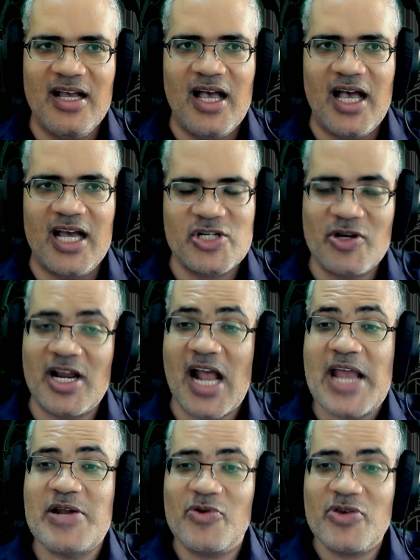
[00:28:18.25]
Shrikant, I
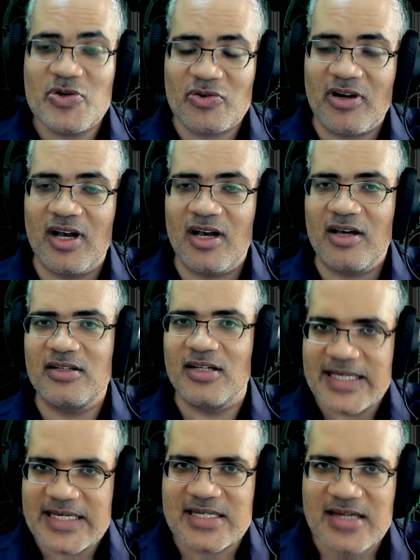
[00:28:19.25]
know you're on
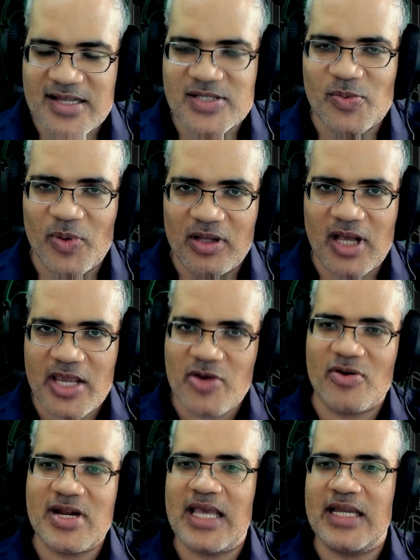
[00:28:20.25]
LinkedIn as well. Are you
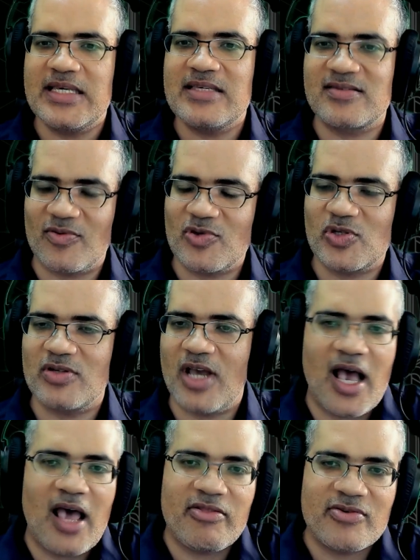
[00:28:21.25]
on any
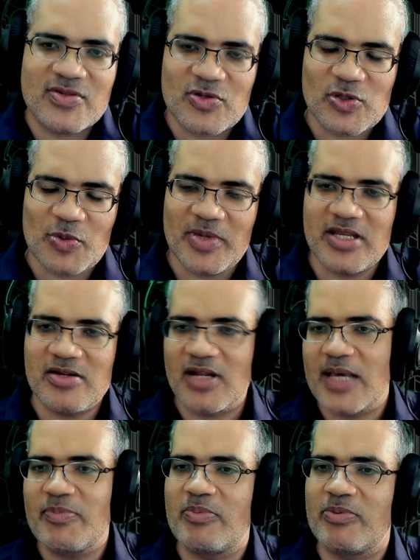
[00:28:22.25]
other social media you'd like
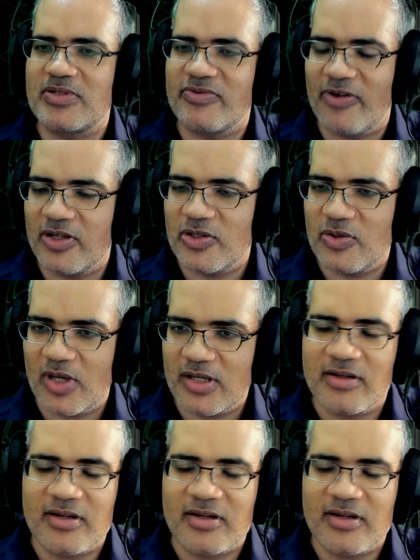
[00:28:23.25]
people to follow you on?